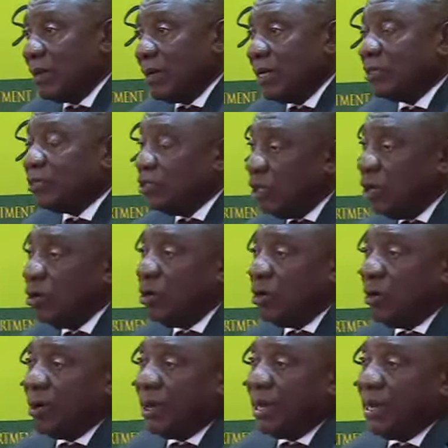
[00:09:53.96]
is no
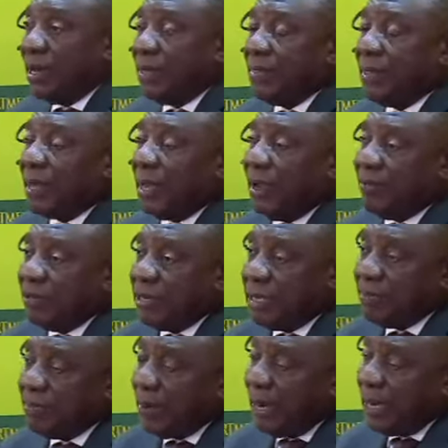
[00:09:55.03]
longer the
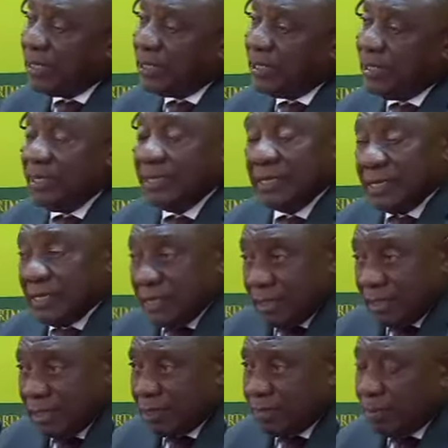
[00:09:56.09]
governing party in
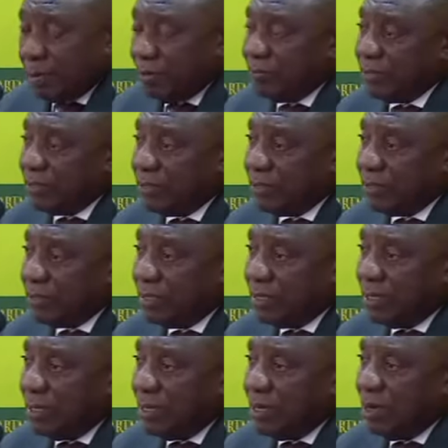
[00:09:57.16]
this province.
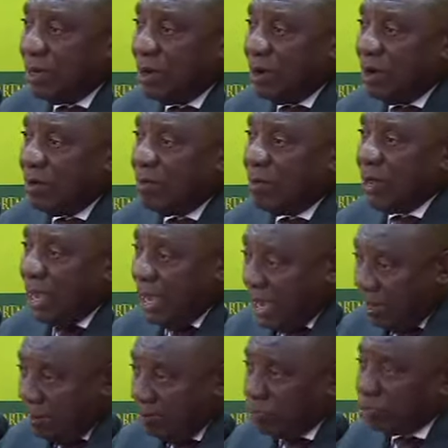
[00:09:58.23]
we
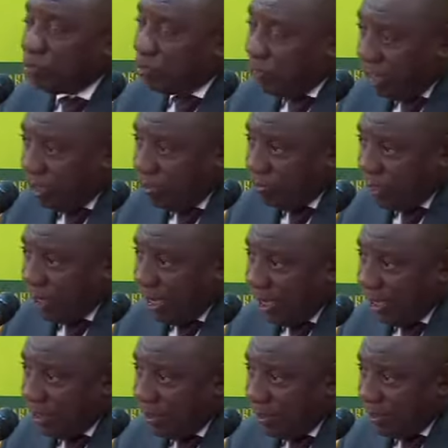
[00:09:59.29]
aim to change that.